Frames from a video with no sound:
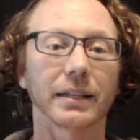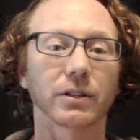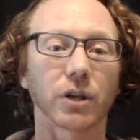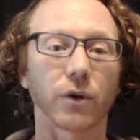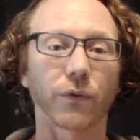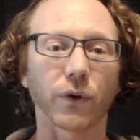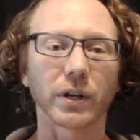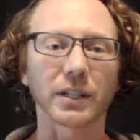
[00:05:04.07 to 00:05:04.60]

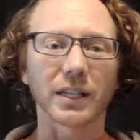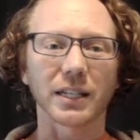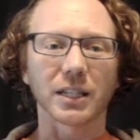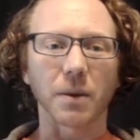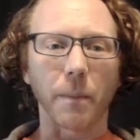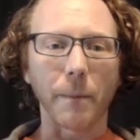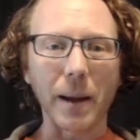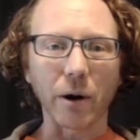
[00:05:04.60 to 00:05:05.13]
So, for
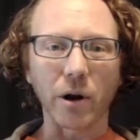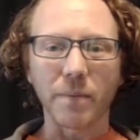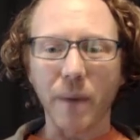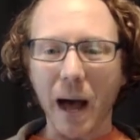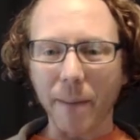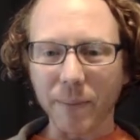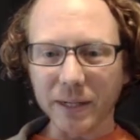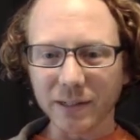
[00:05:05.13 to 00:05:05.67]
instance, Mary
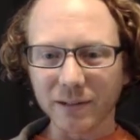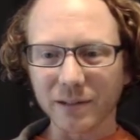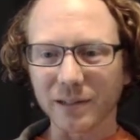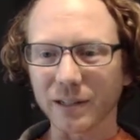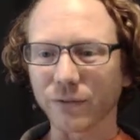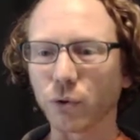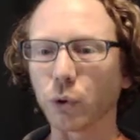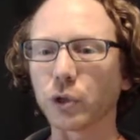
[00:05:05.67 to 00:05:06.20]

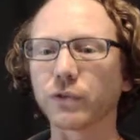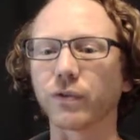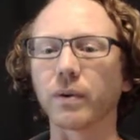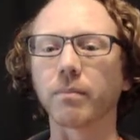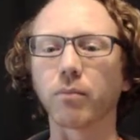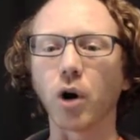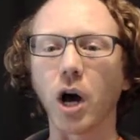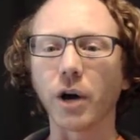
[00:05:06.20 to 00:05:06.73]
Poppins, of course,
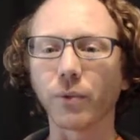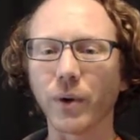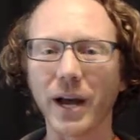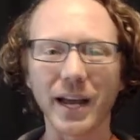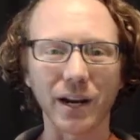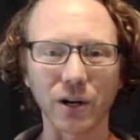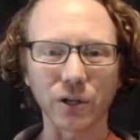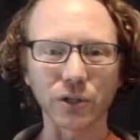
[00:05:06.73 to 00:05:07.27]
from
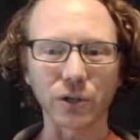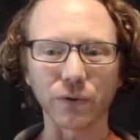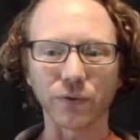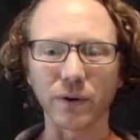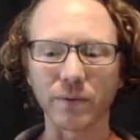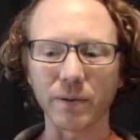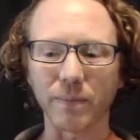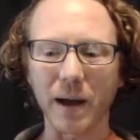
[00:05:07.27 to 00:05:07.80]
Broadway and also
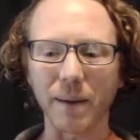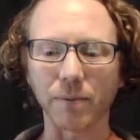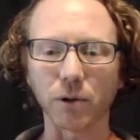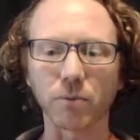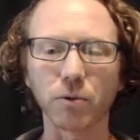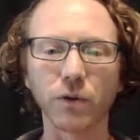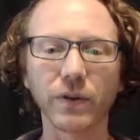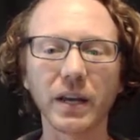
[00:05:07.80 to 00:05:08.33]
from the
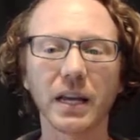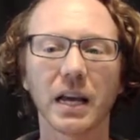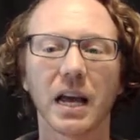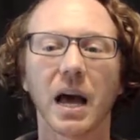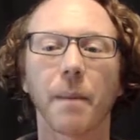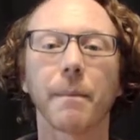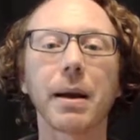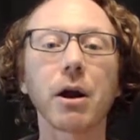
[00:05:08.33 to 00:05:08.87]
popular movie.
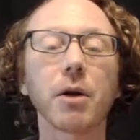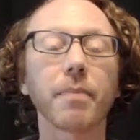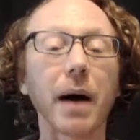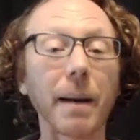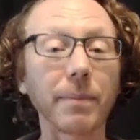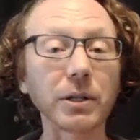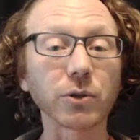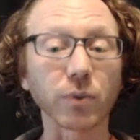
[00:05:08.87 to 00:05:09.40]
Mary
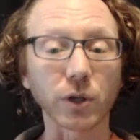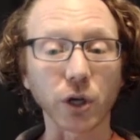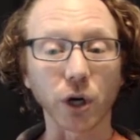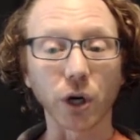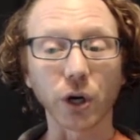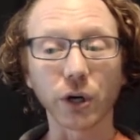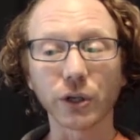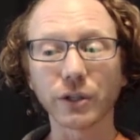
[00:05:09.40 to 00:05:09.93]
Poppins
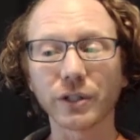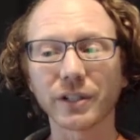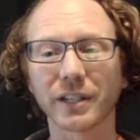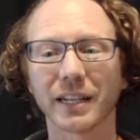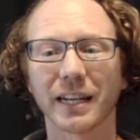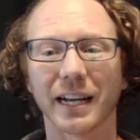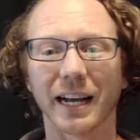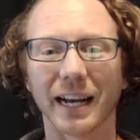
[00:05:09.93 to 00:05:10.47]

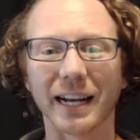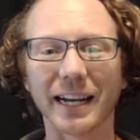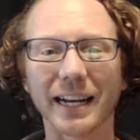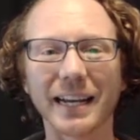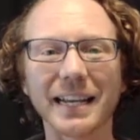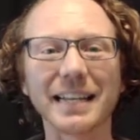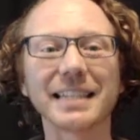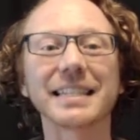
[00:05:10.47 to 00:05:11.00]
Returns
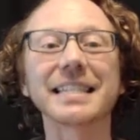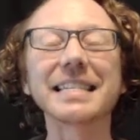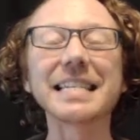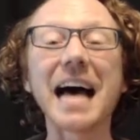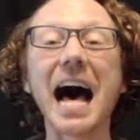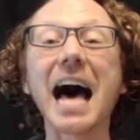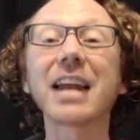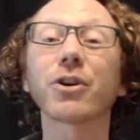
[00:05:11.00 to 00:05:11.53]
is
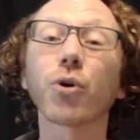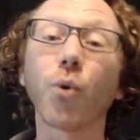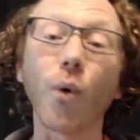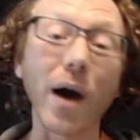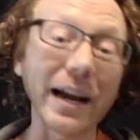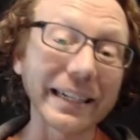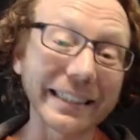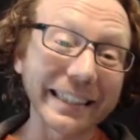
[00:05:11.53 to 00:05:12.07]
not
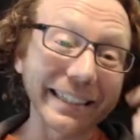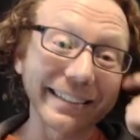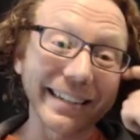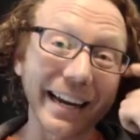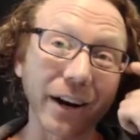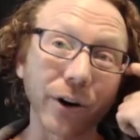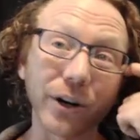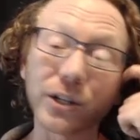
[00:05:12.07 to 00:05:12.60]
quite this
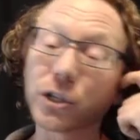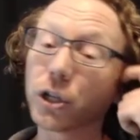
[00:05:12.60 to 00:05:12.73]
era.